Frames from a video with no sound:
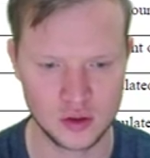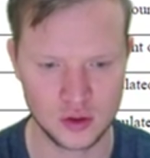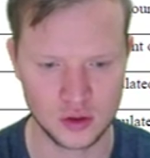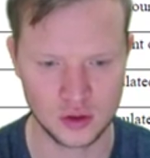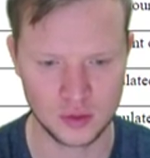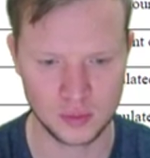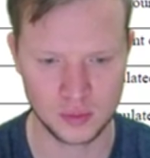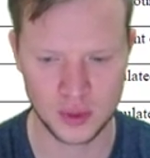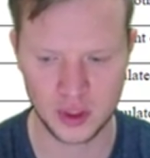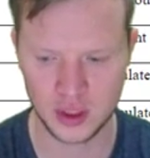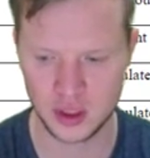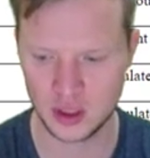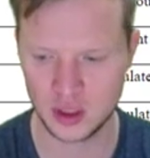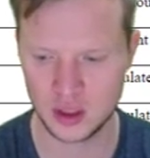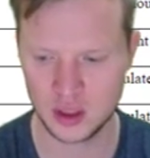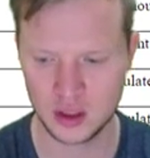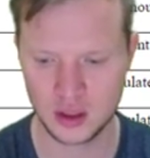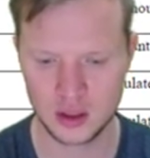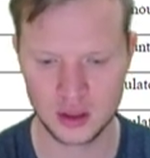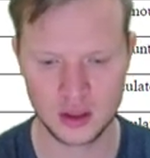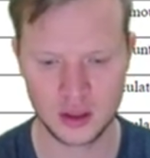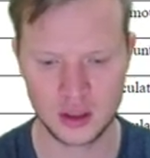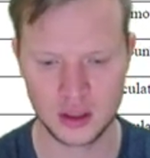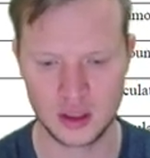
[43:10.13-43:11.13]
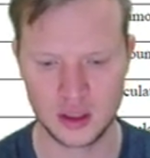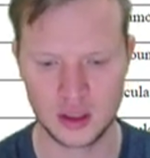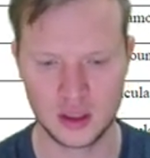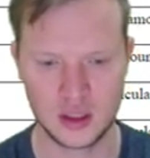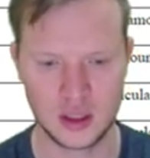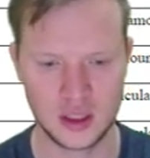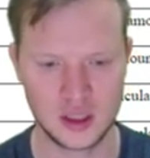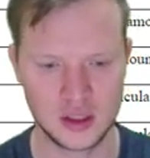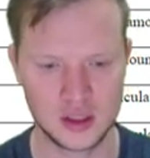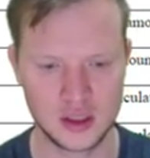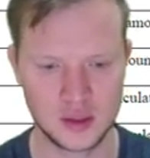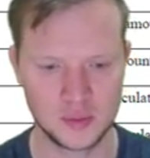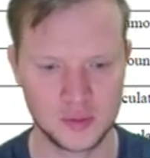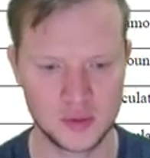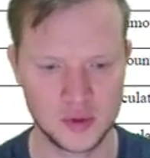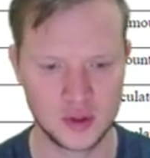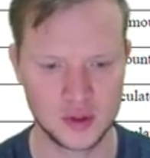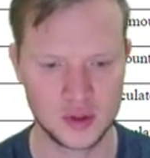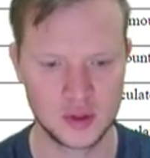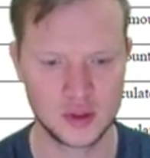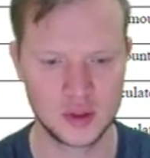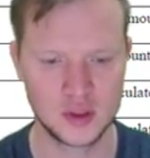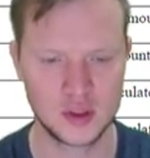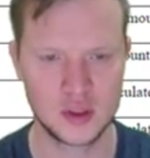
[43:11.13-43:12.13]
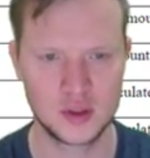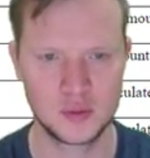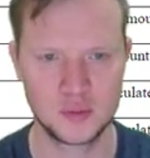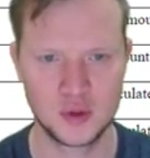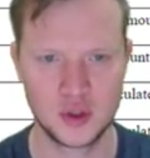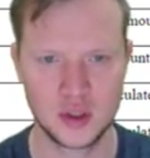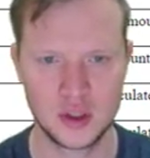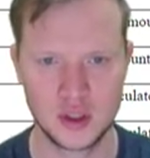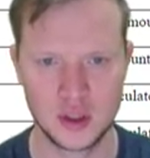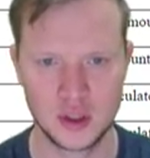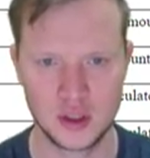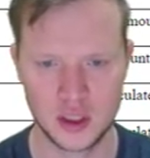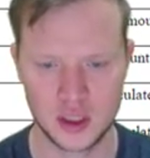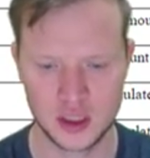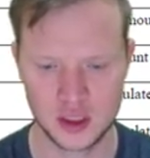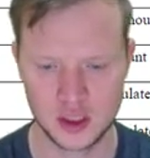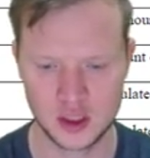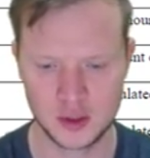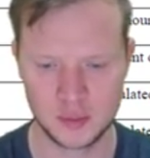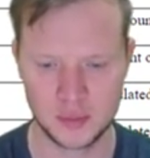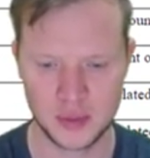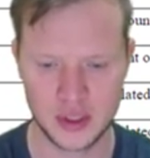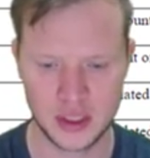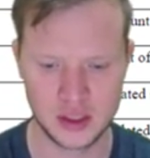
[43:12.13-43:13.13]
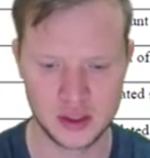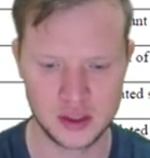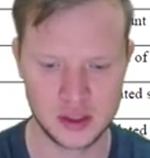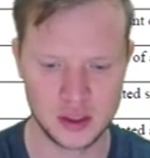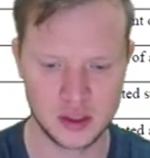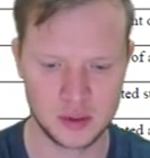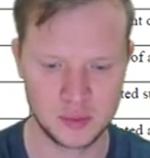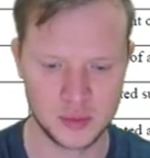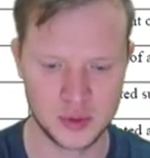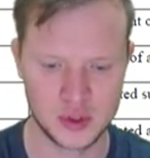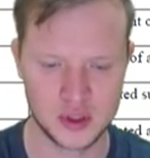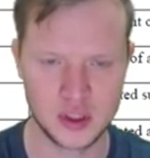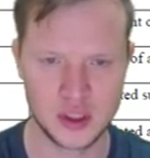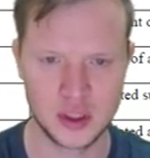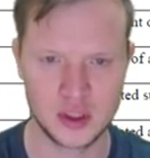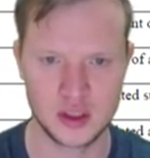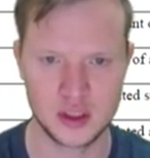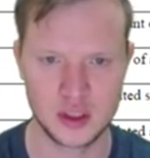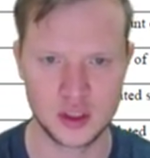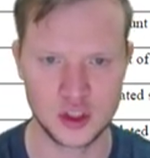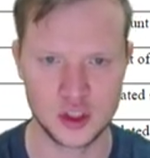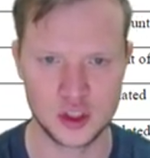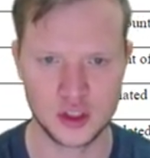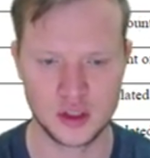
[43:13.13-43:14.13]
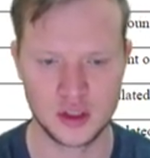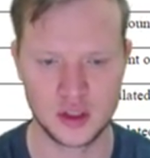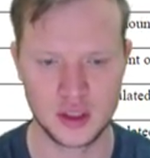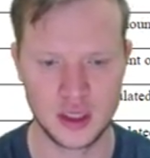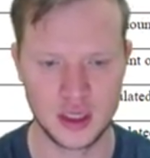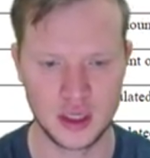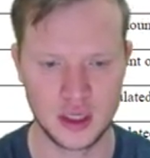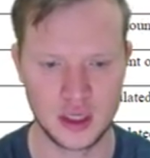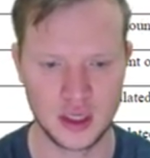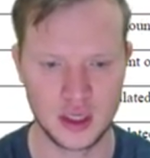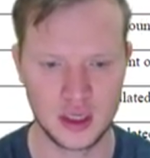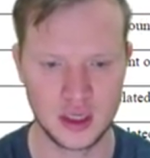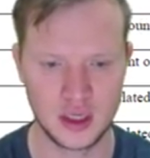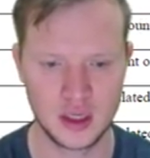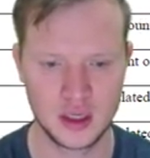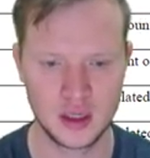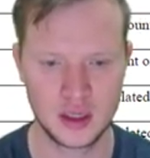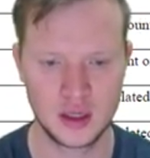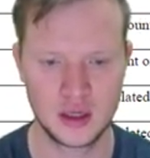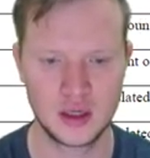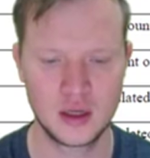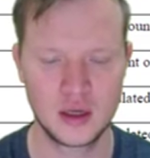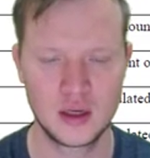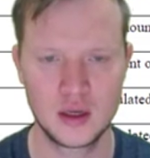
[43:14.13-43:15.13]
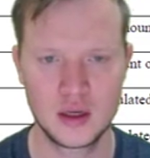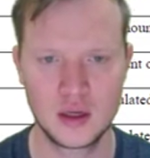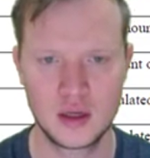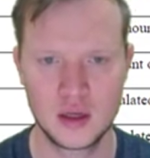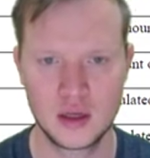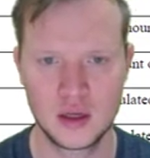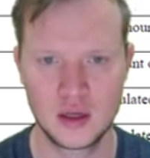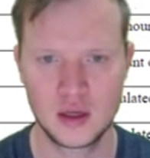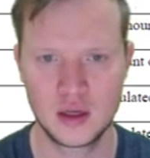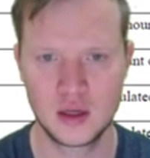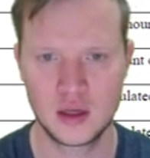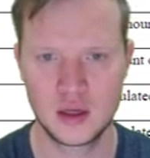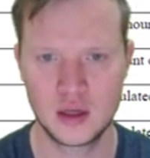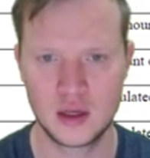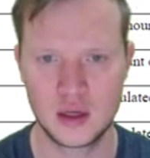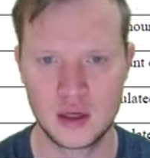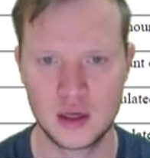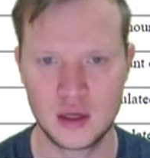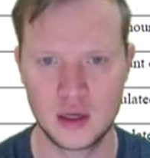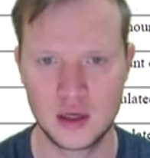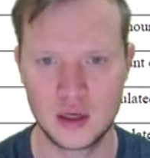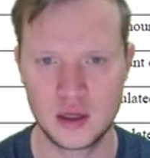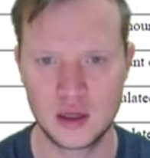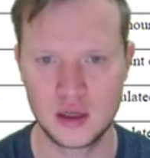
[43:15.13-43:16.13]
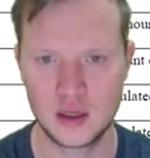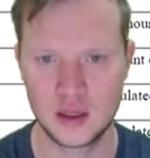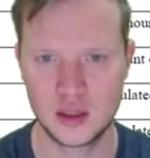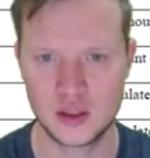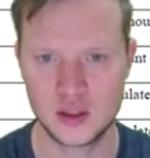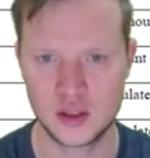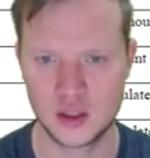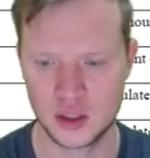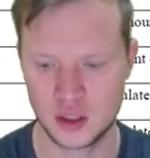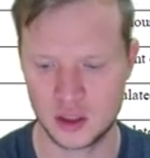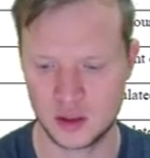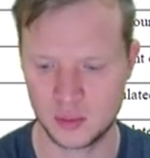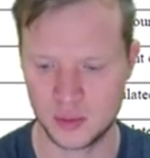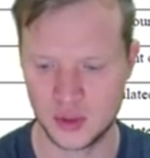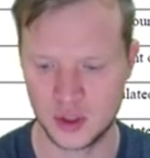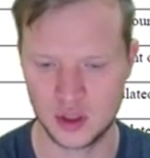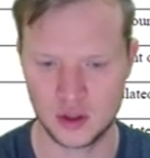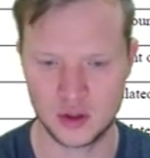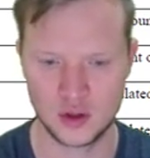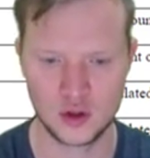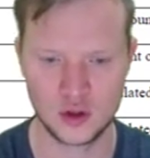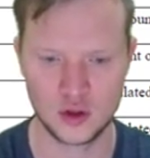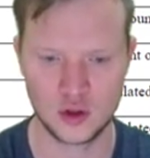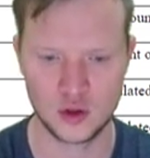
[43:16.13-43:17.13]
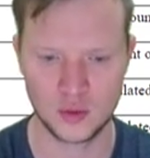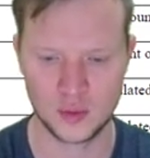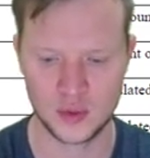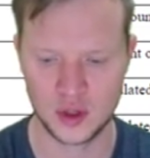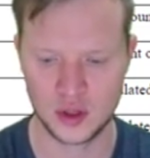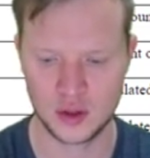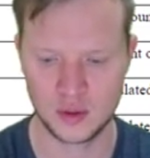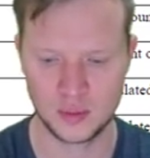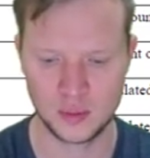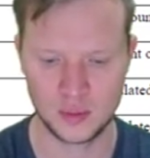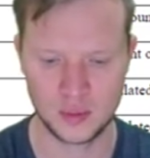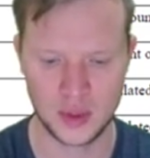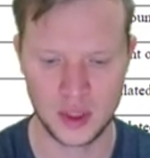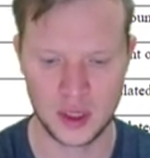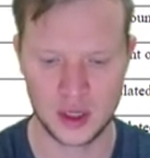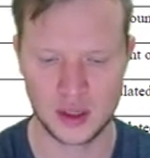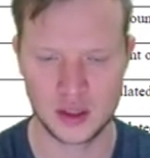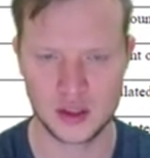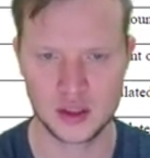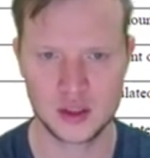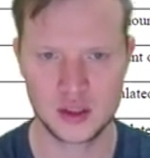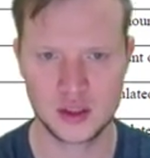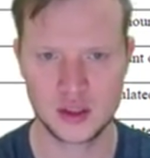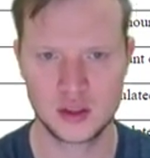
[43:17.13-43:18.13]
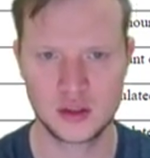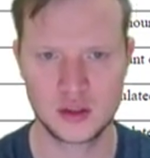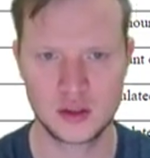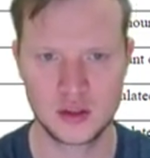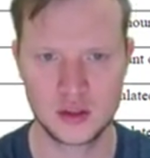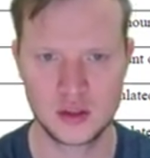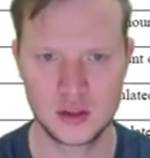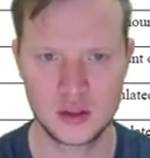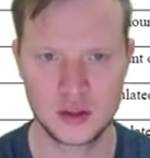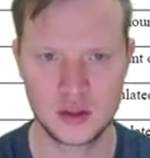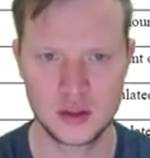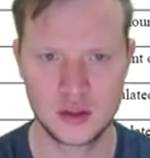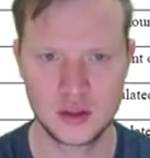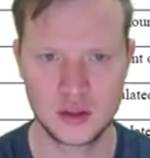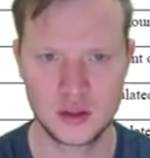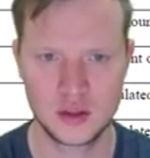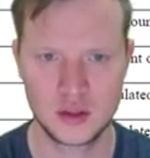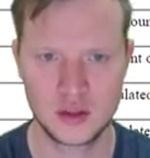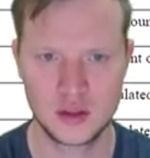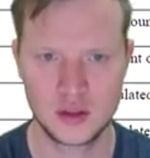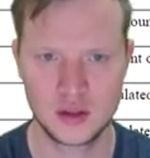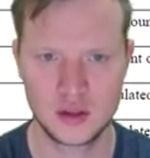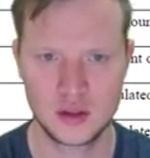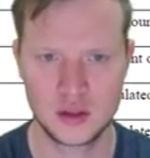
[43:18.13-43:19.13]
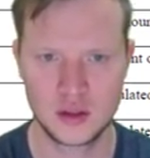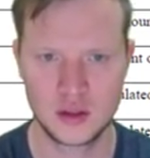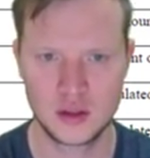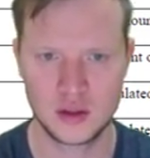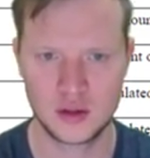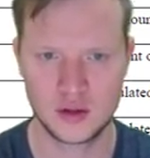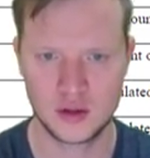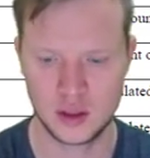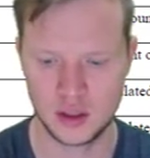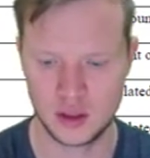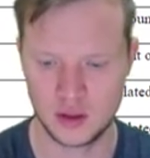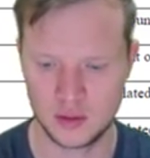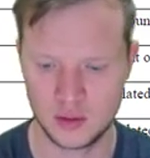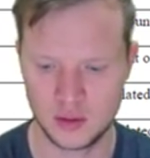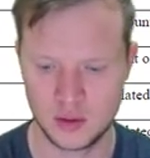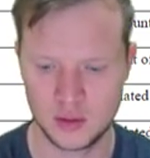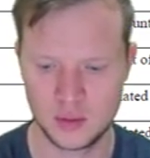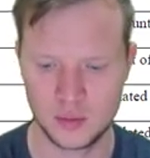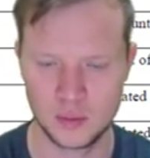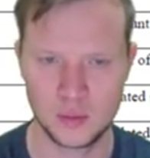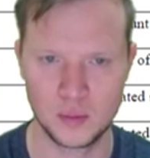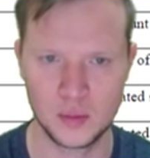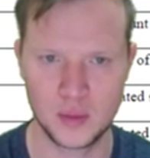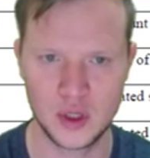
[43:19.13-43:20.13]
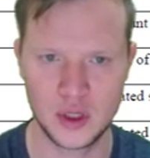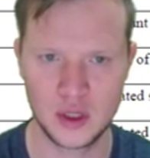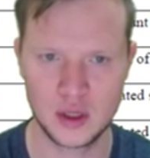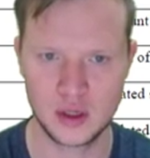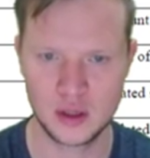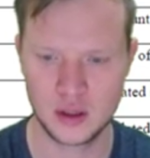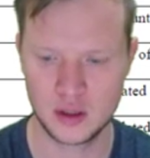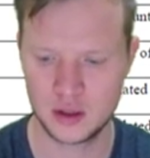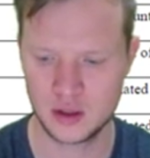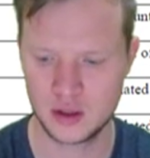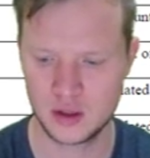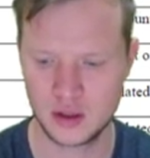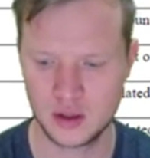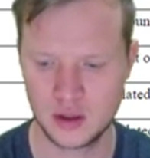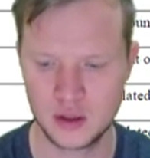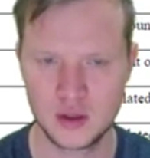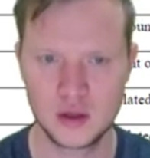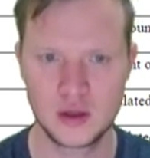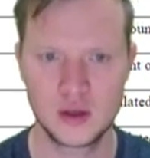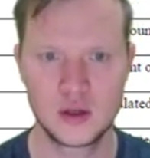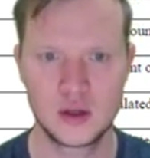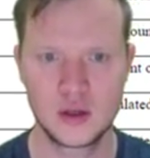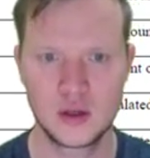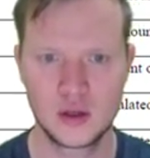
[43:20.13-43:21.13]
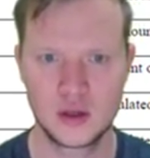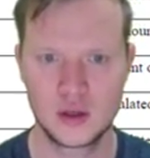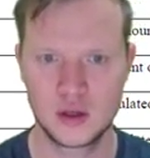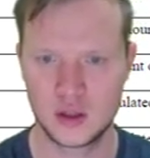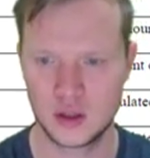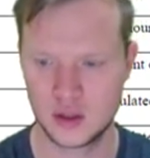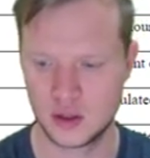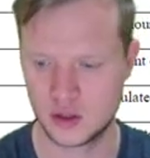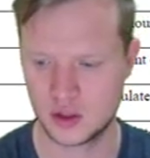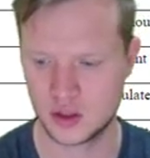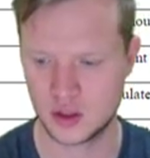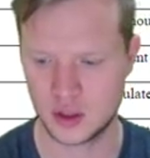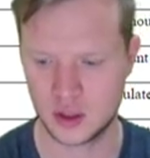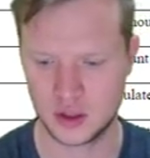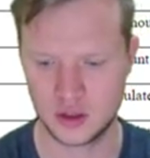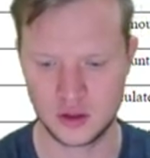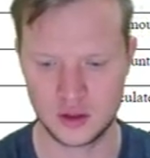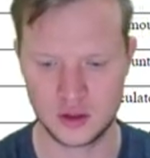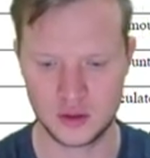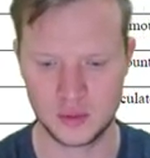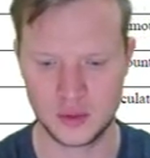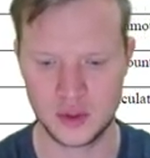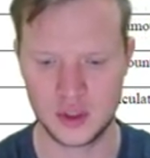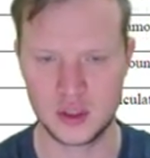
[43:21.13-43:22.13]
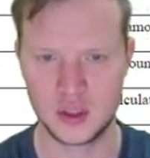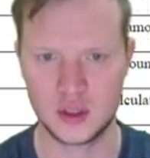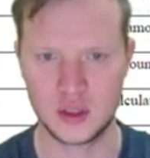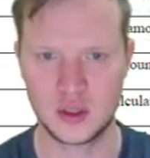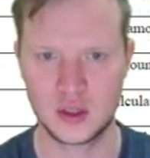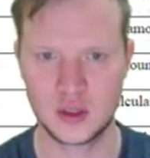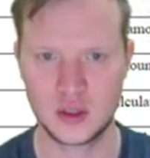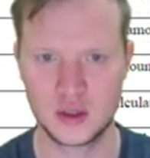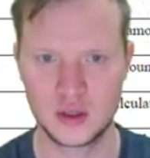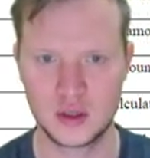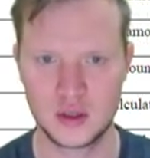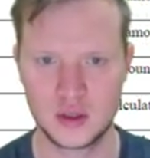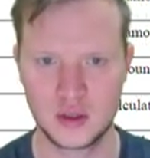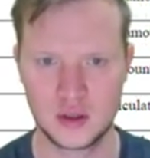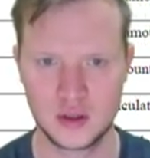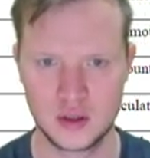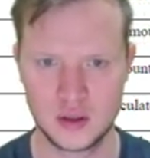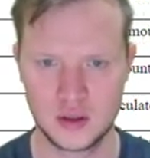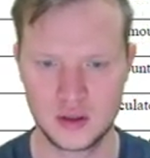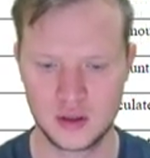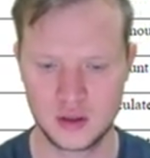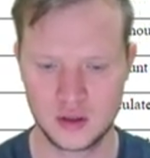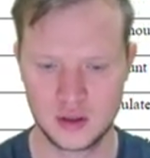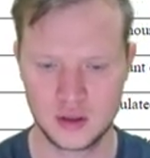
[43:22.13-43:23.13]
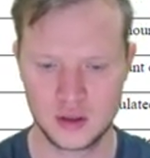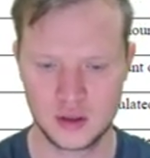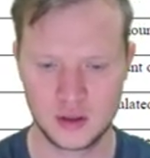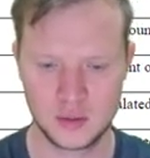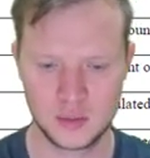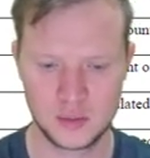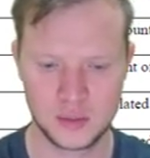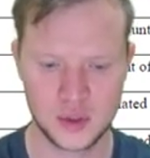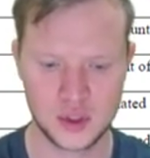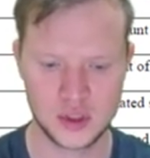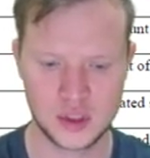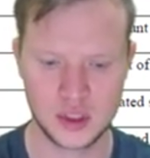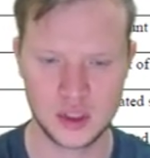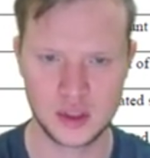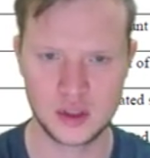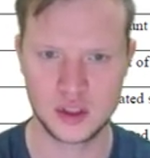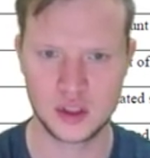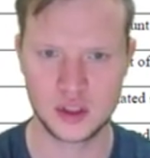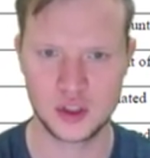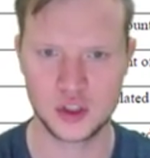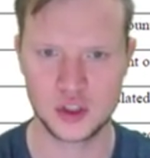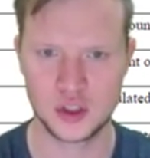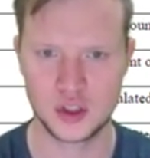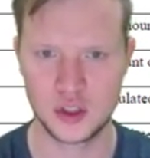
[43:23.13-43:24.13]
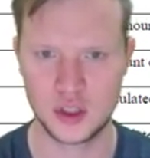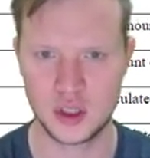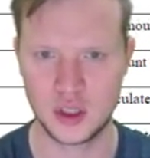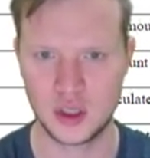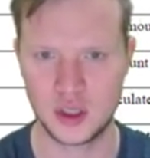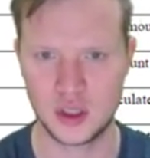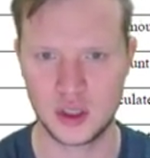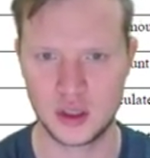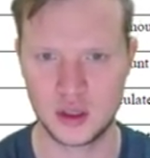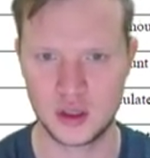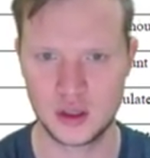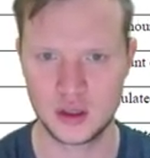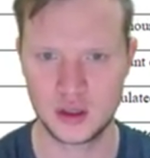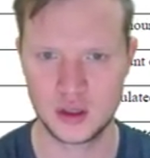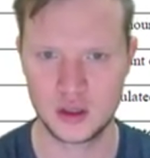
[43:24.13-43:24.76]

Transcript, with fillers: to be, and let's, let's put in a nice spacing, percentage D, and it's going to be comma max. Then min, it's going to be percentage D